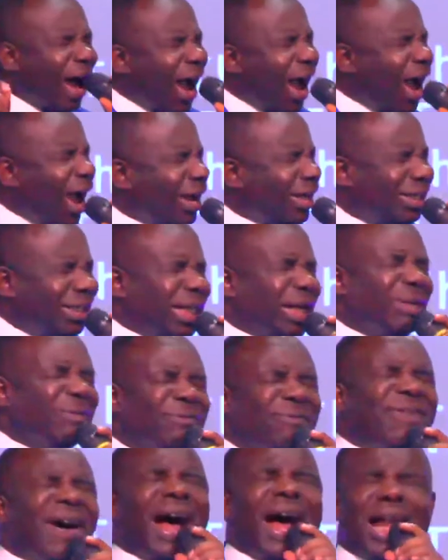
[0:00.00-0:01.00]
adding
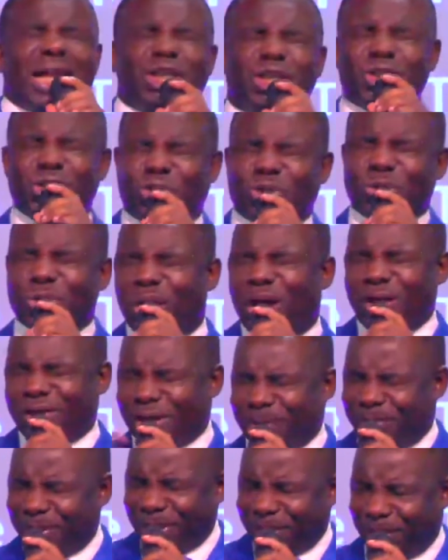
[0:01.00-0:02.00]
value to
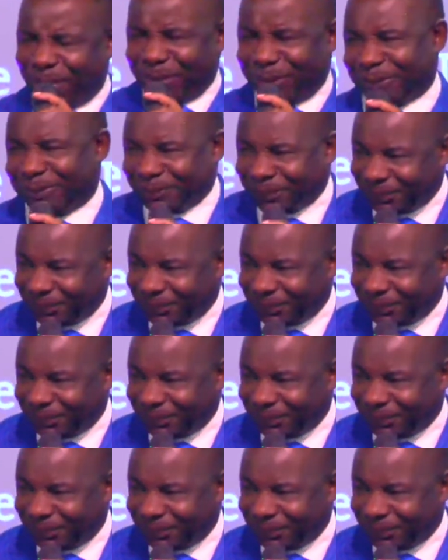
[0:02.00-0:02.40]
other people.